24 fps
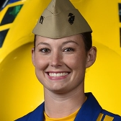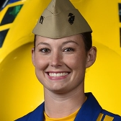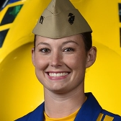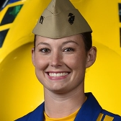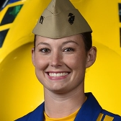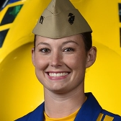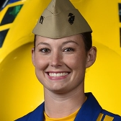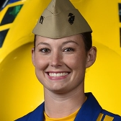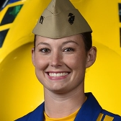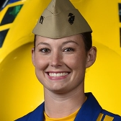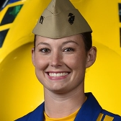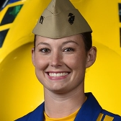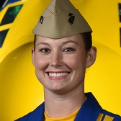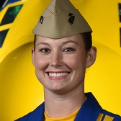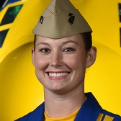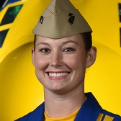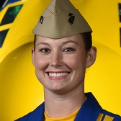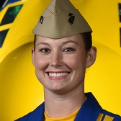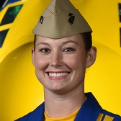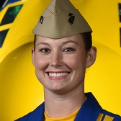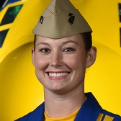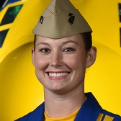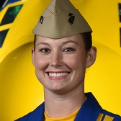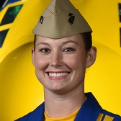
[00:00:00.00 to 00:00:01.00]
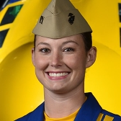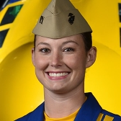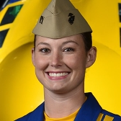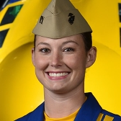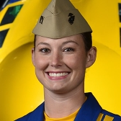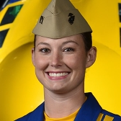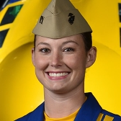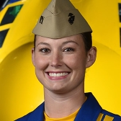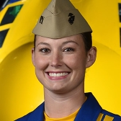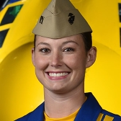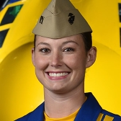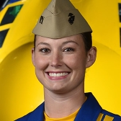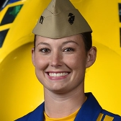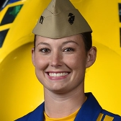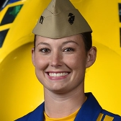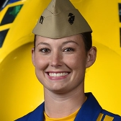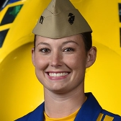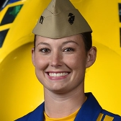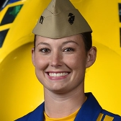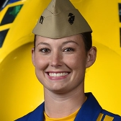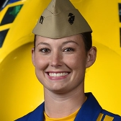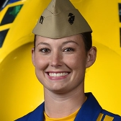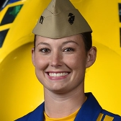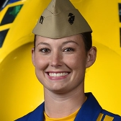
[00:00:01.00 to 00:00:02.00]

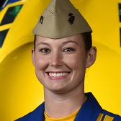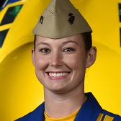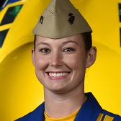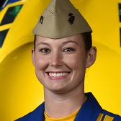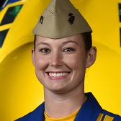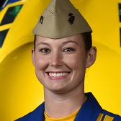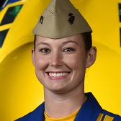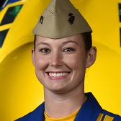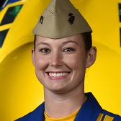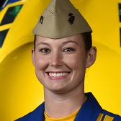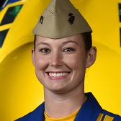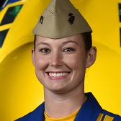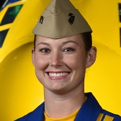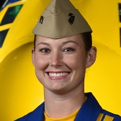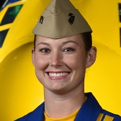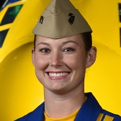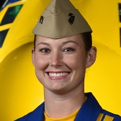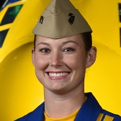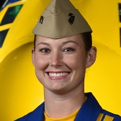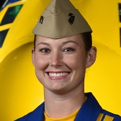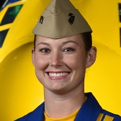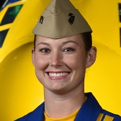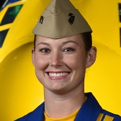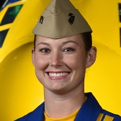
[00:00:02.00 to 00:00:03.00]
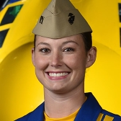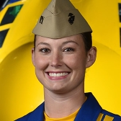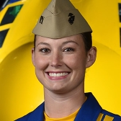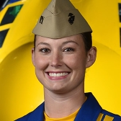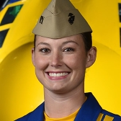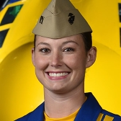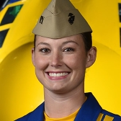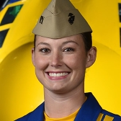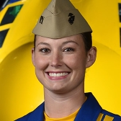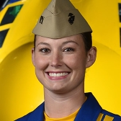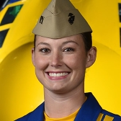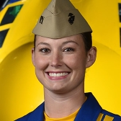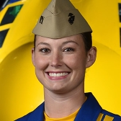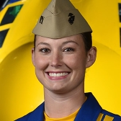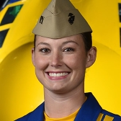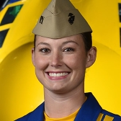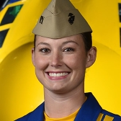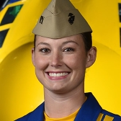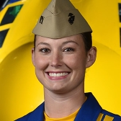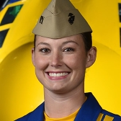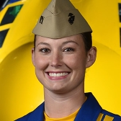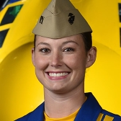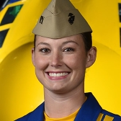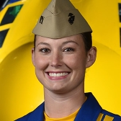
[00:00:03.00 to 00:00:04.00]

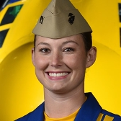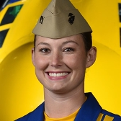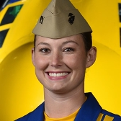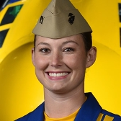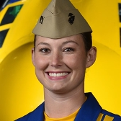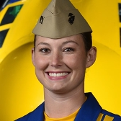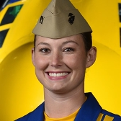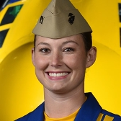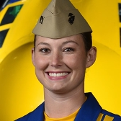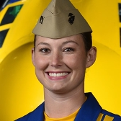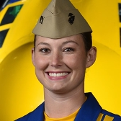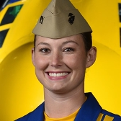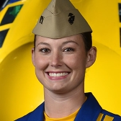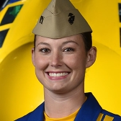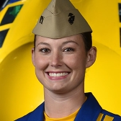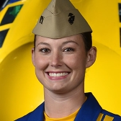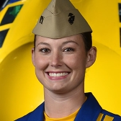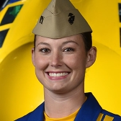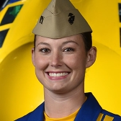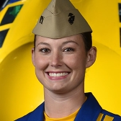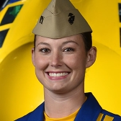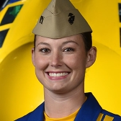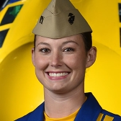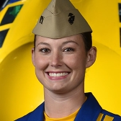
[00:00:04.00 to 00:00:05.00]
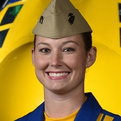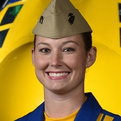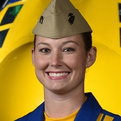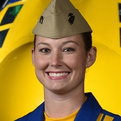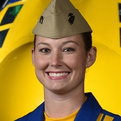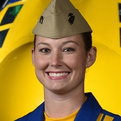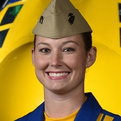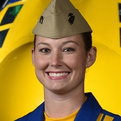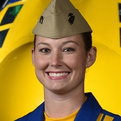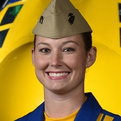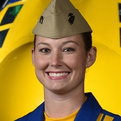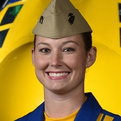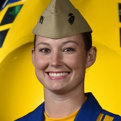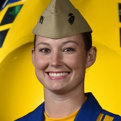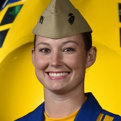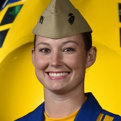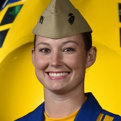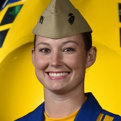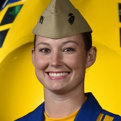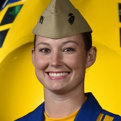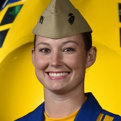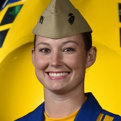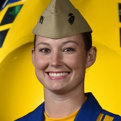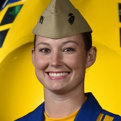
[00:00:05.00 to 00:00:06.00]

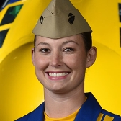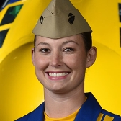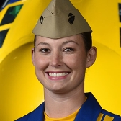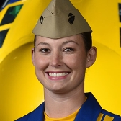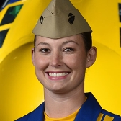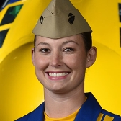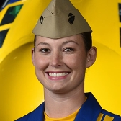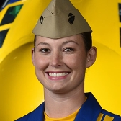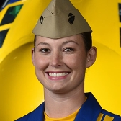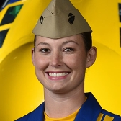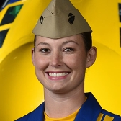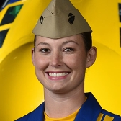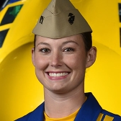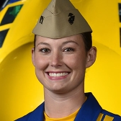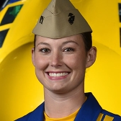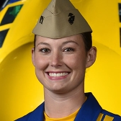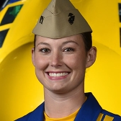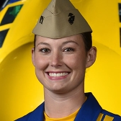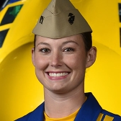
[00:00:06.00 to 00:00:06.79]
(no lip movement)